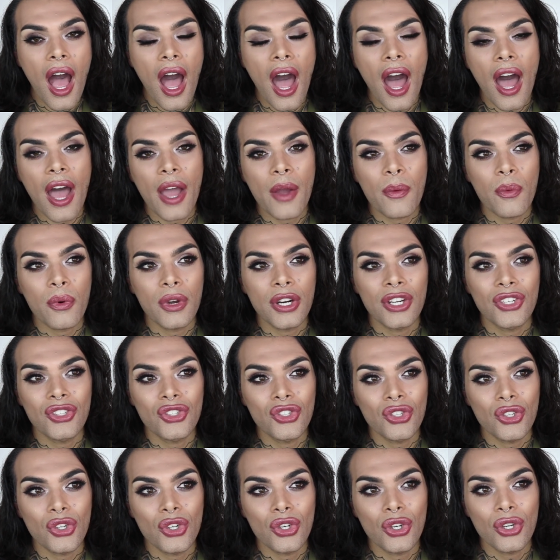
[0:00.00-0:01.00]
I wanna
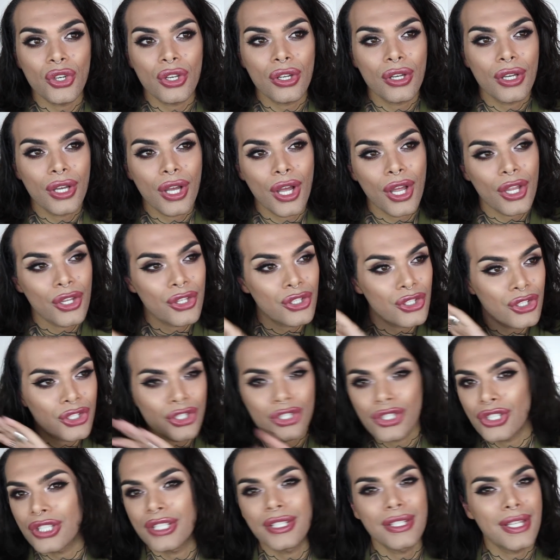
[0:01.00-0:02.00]
do,
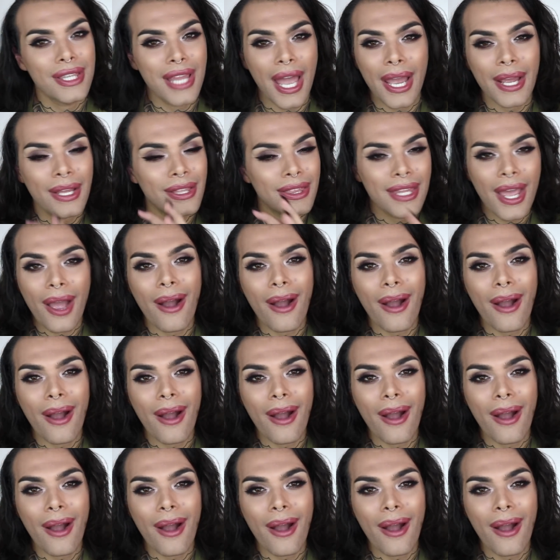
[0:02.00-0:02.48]
like,